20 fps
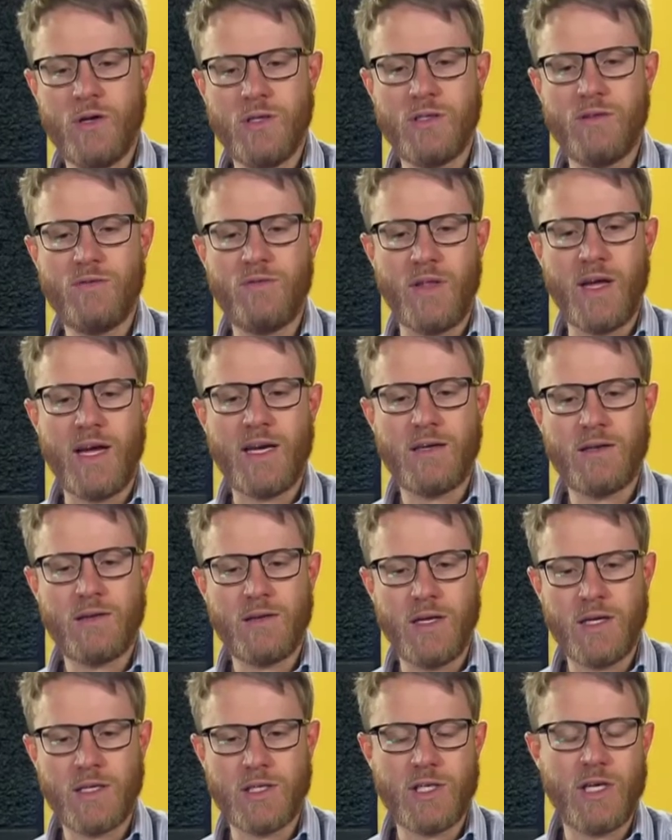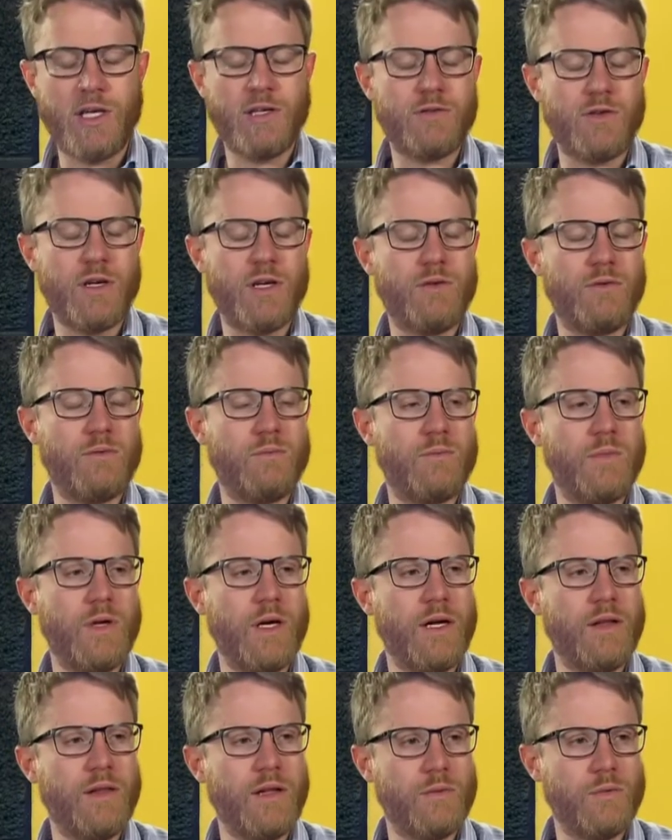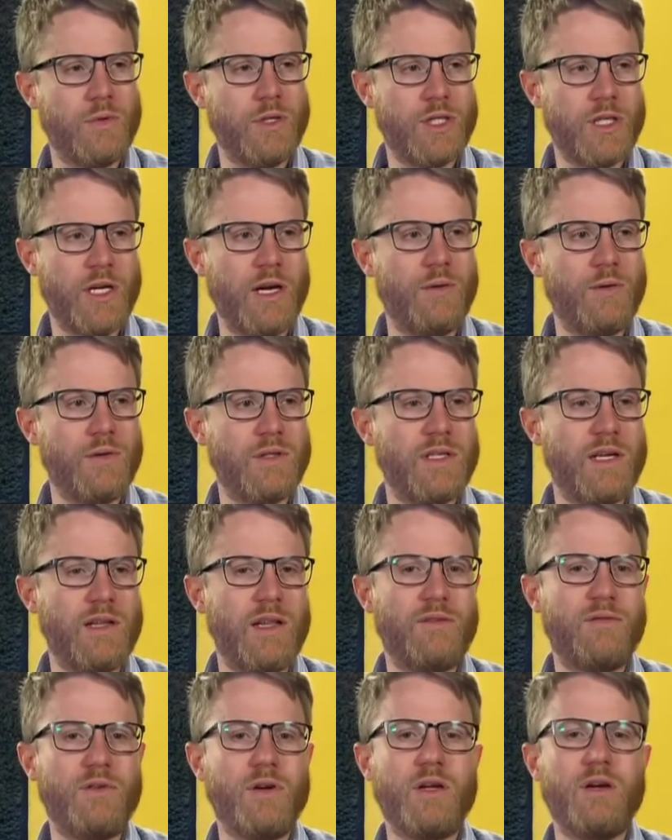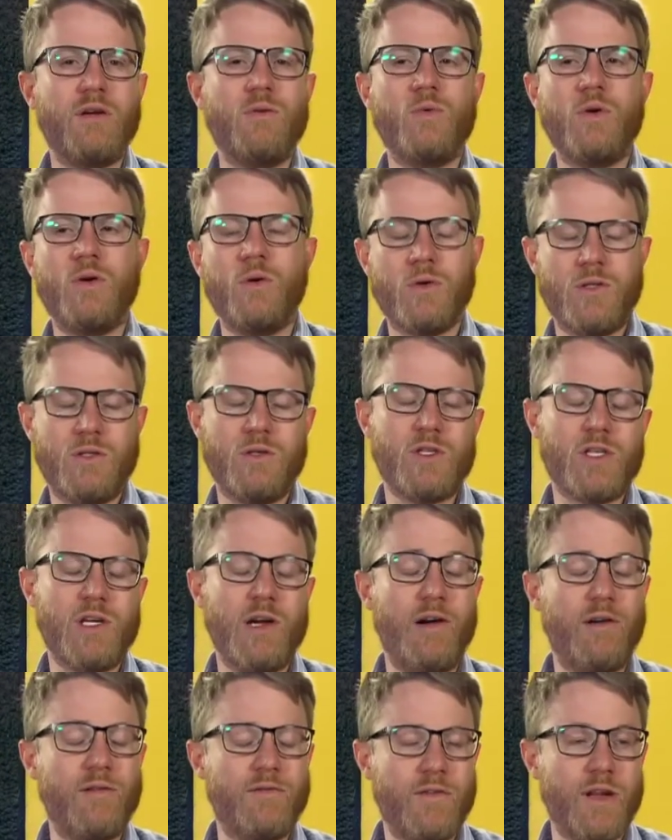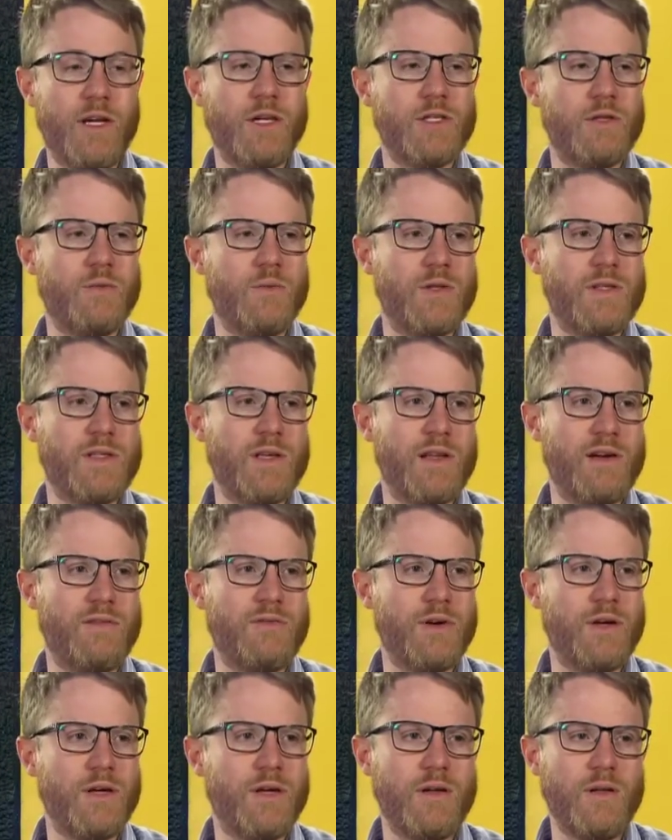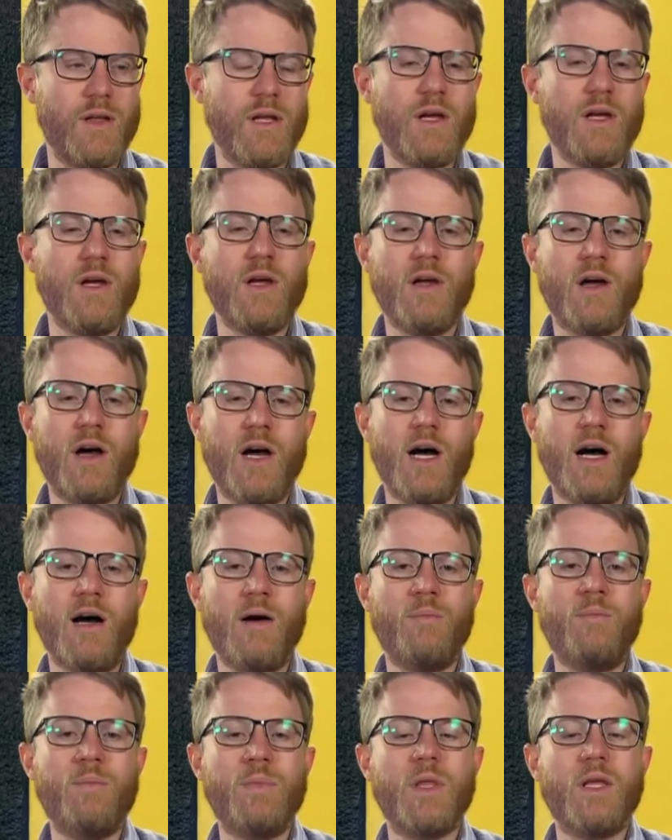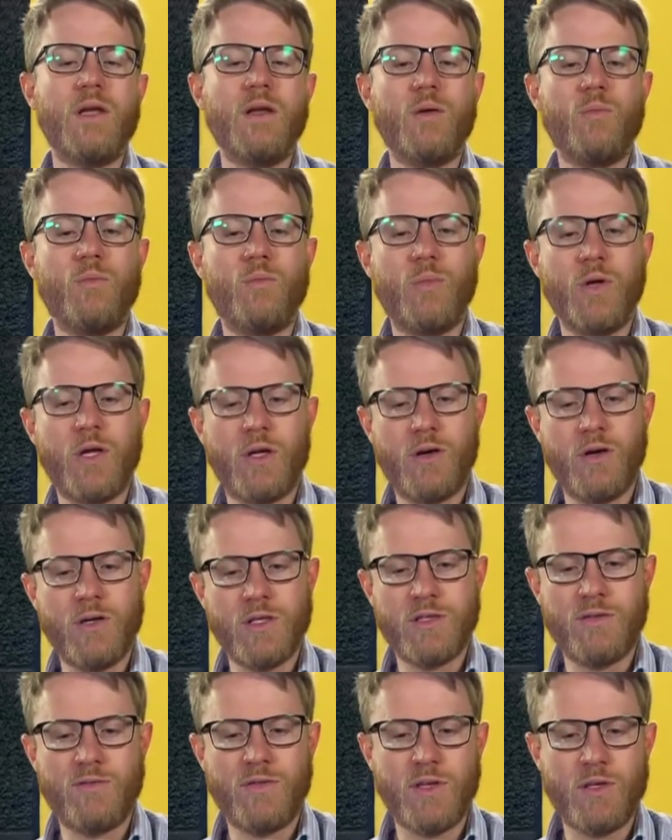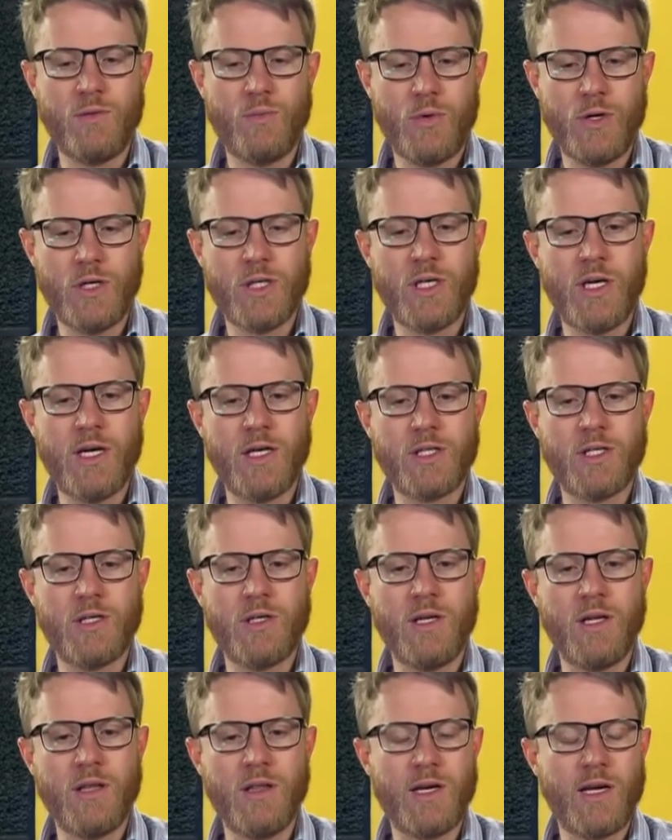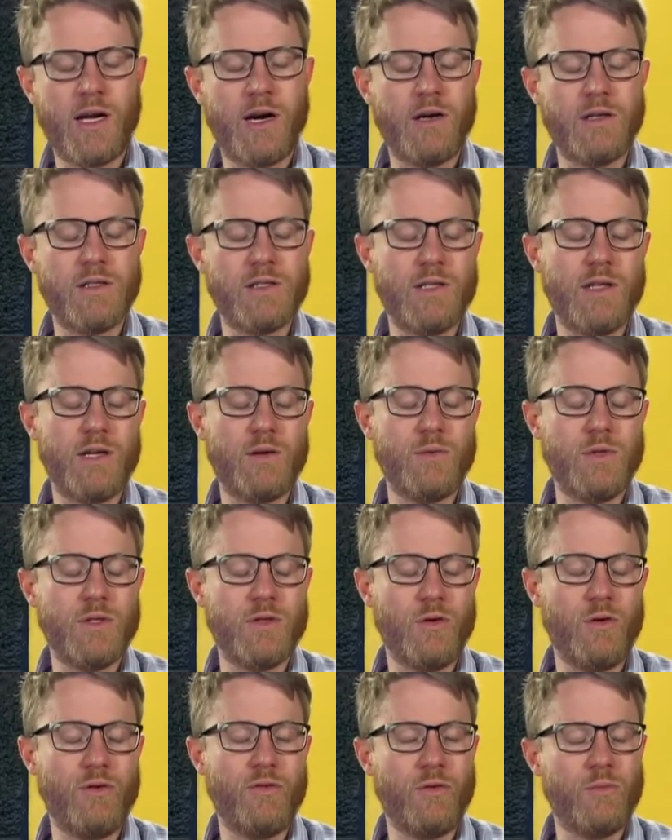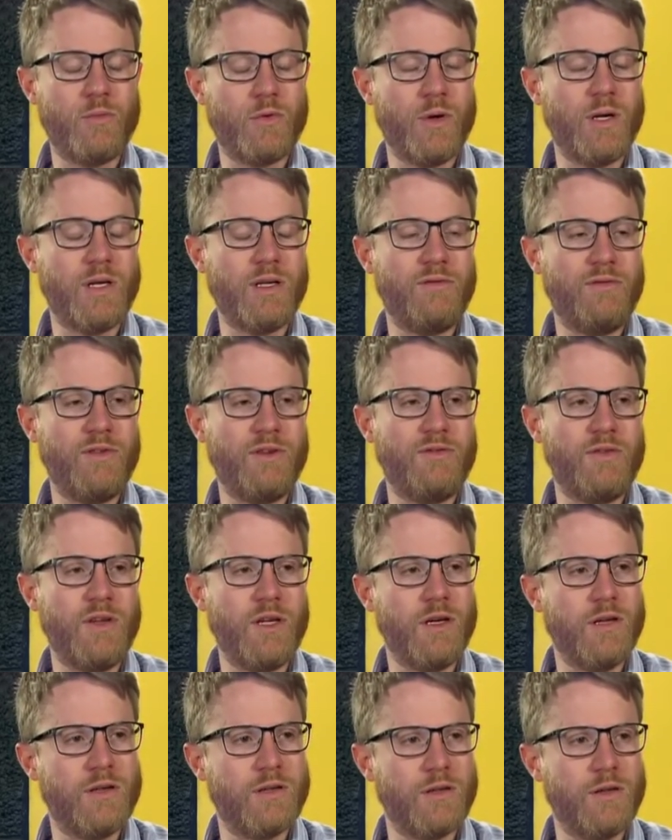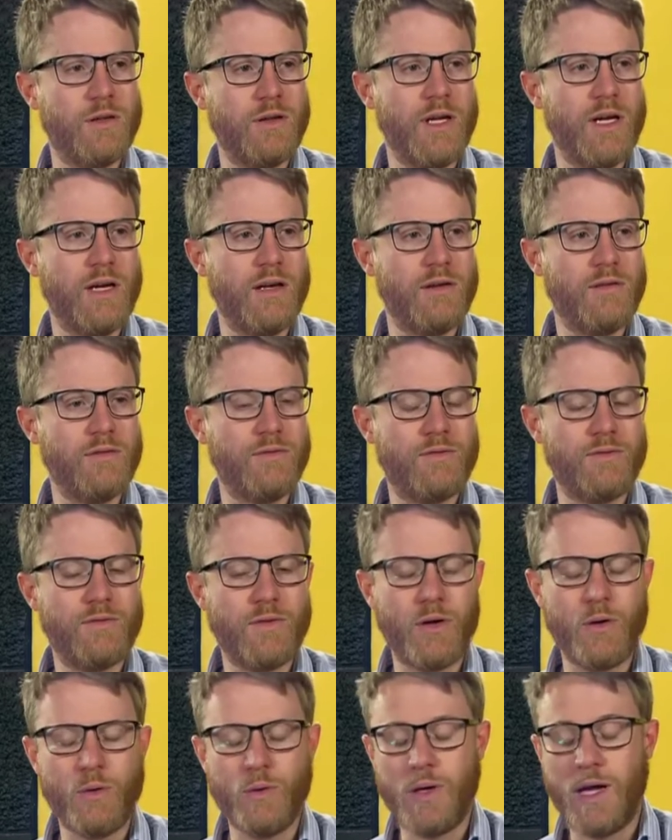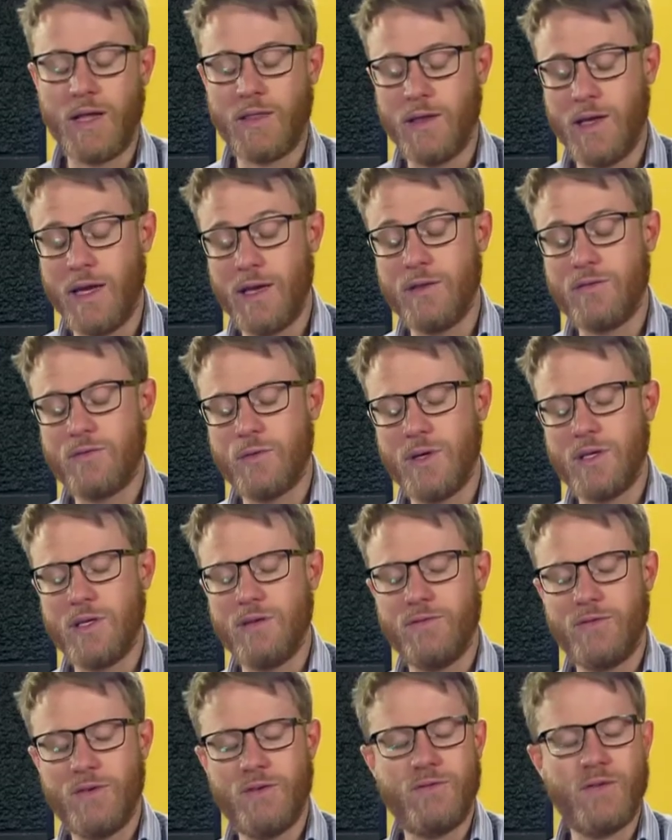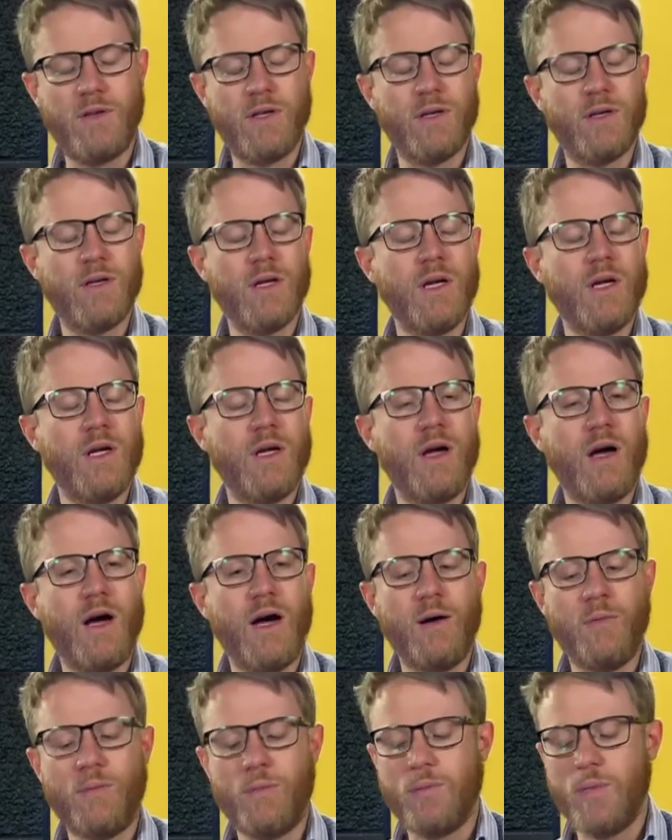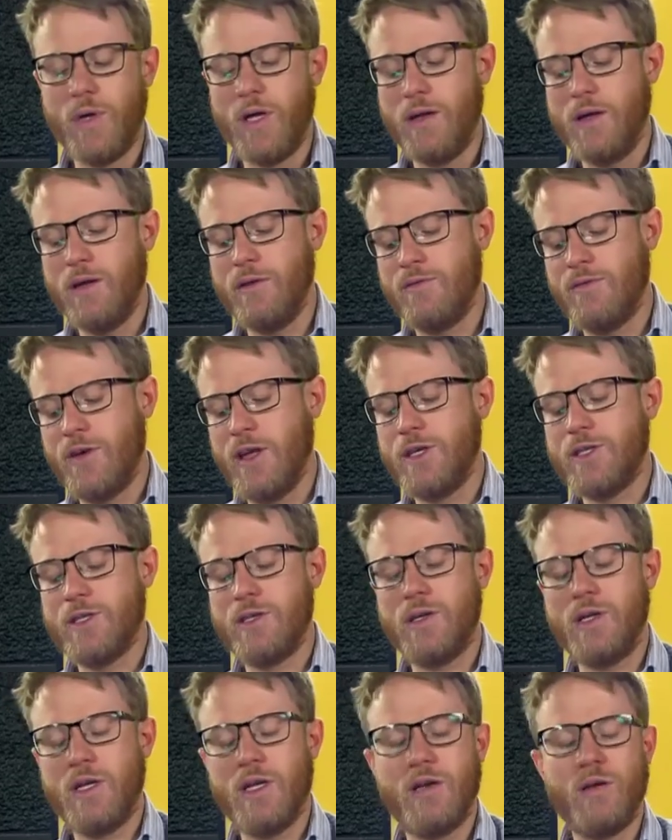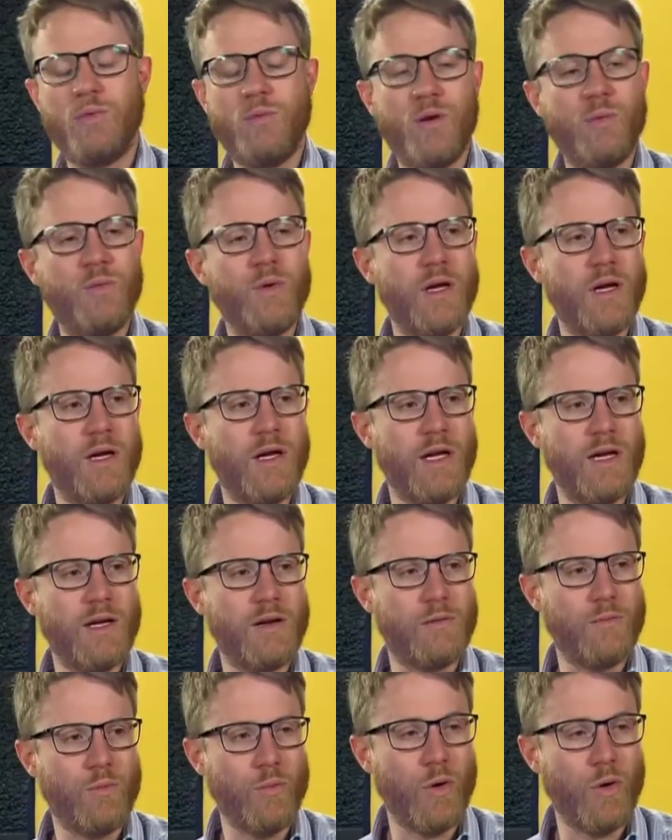of that exchange rate that we share with South Africa, we also share inflation with South Africa. Because of the depreciation in the currency that we saw from 2015 until at the end of 2015, inflation in Namibia more